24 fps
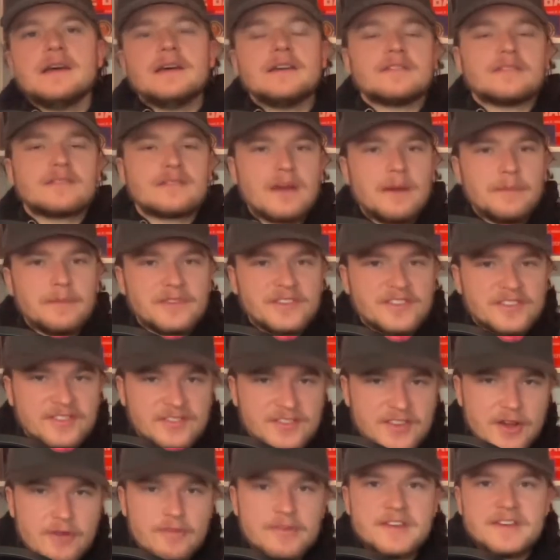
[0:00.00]
some
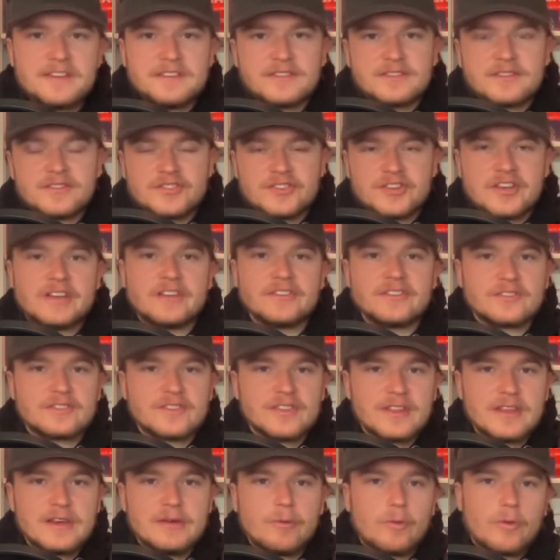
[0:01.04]
serious change
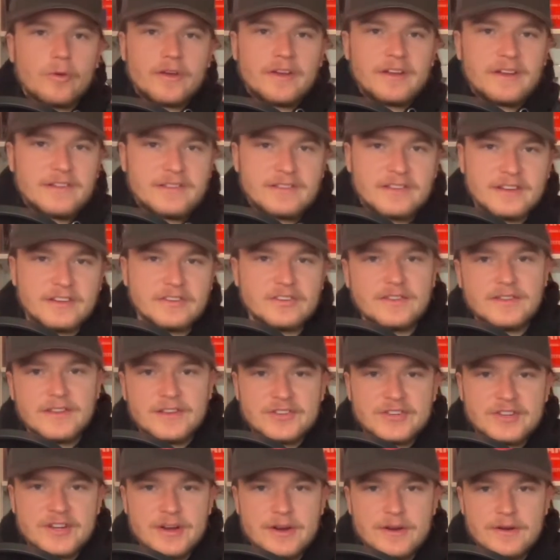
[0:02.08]
to the organization
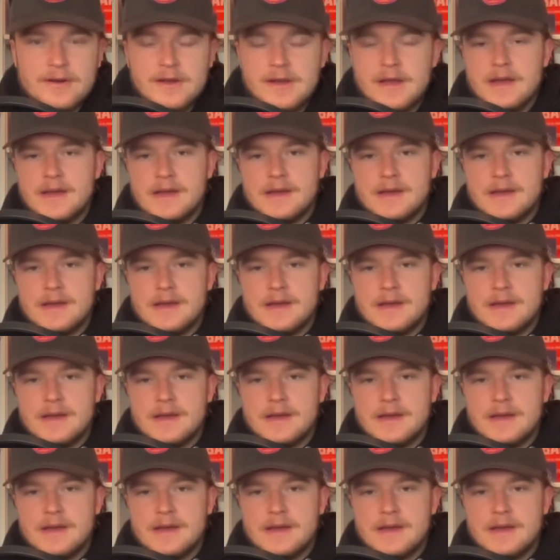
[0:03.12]
this year.